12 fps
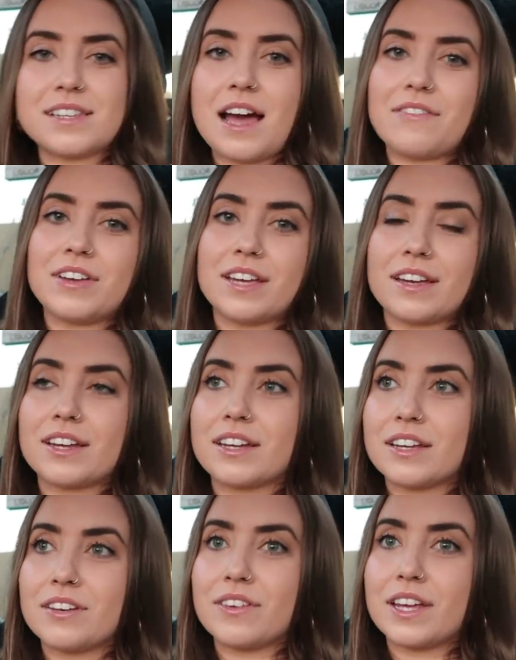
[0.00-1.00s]
is
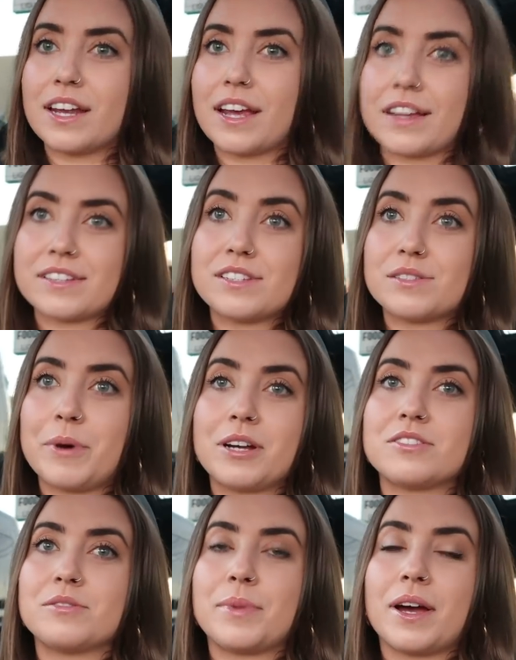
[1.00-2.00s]
having an event. I guess he's
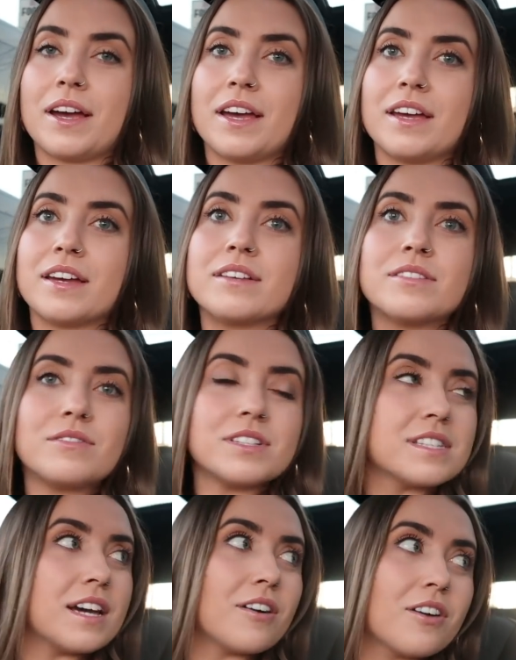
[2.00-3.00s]
sponsored by,
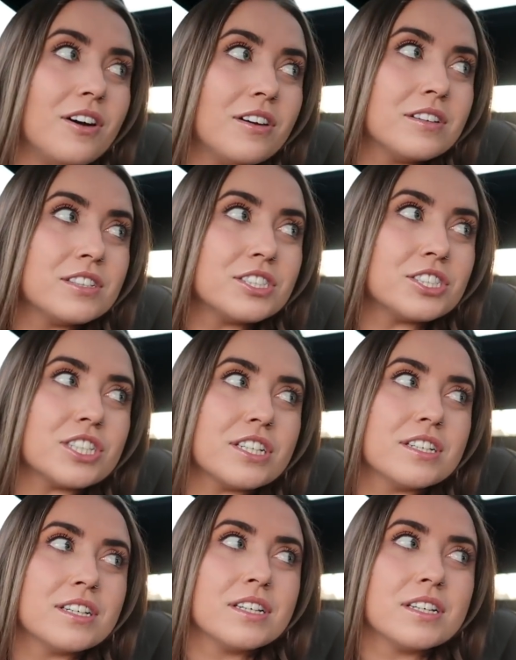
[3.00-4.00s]
what's the alcohol?
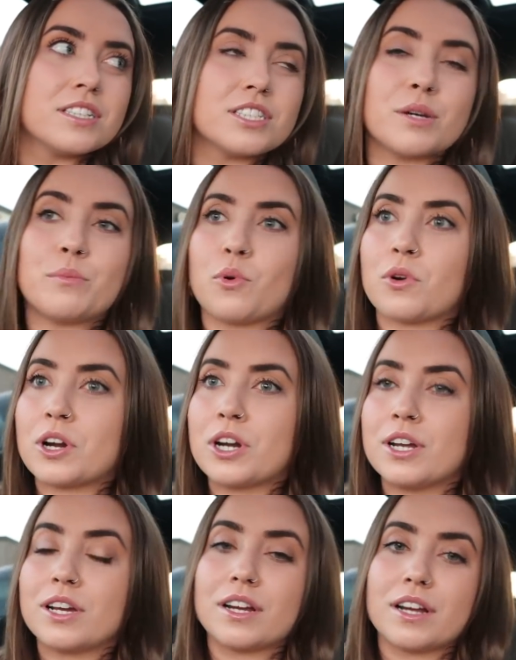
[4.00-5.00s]
Chambord.
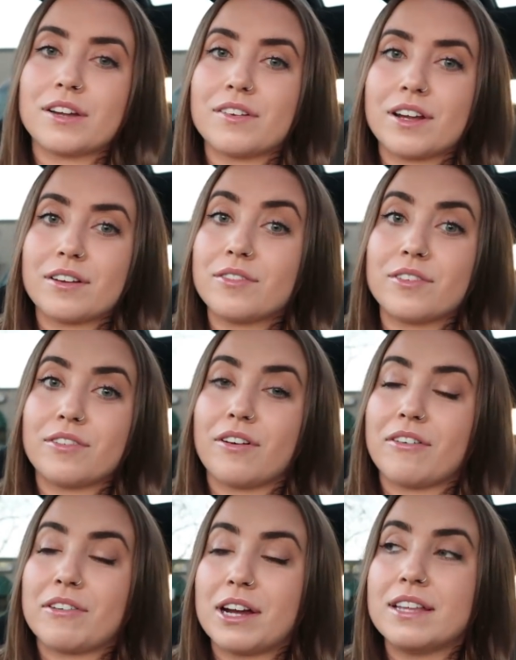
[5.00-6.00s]
Chambord. I don't even know if
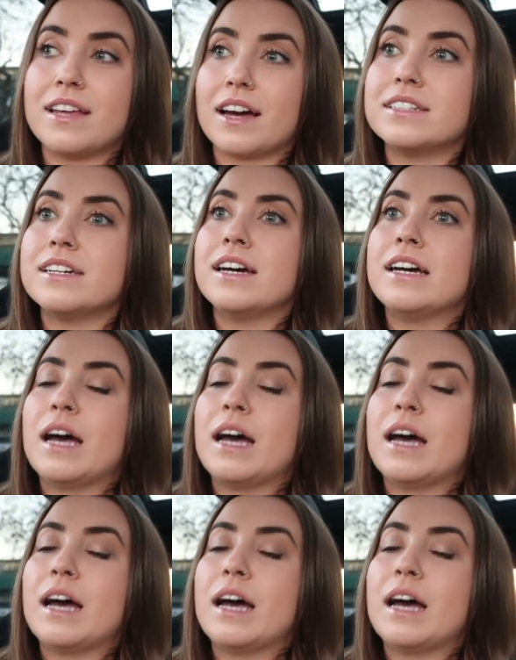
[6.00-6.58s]
I've ever had that.